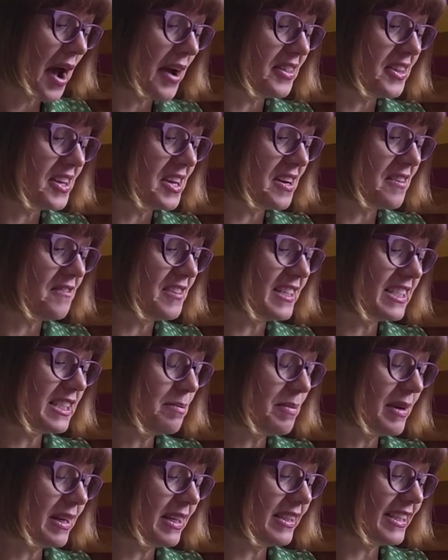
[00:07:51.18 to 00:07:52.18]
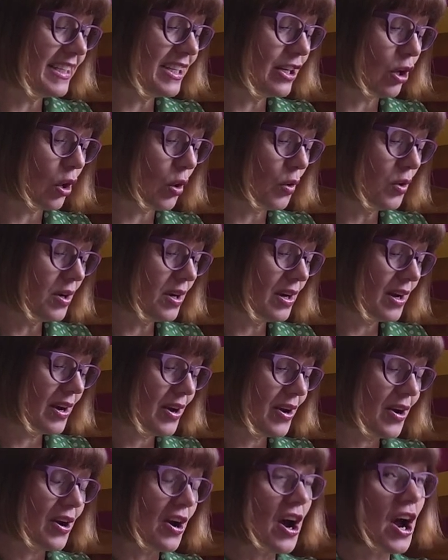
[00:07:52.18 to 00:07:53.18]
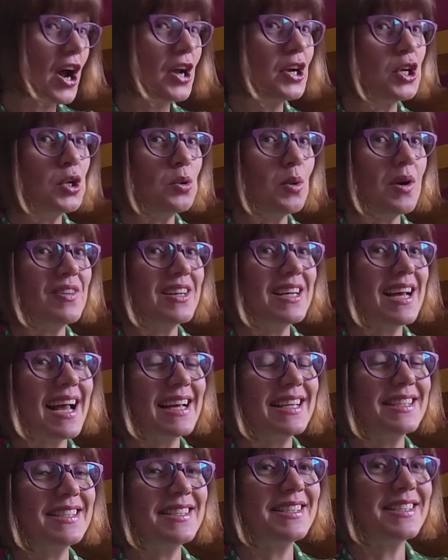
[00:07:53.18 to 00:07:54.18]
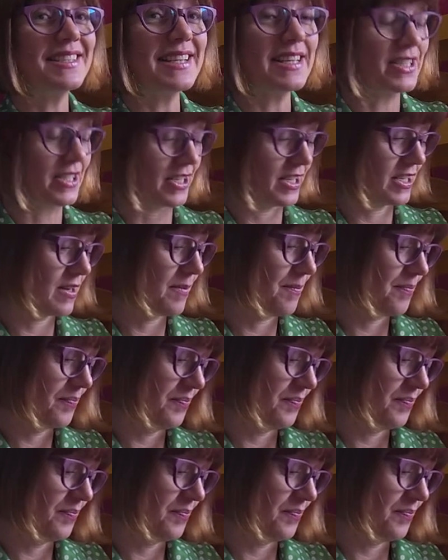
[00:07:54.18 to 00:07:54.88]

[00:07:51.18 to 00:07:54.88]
The invisibility cloak and whoever had sent it.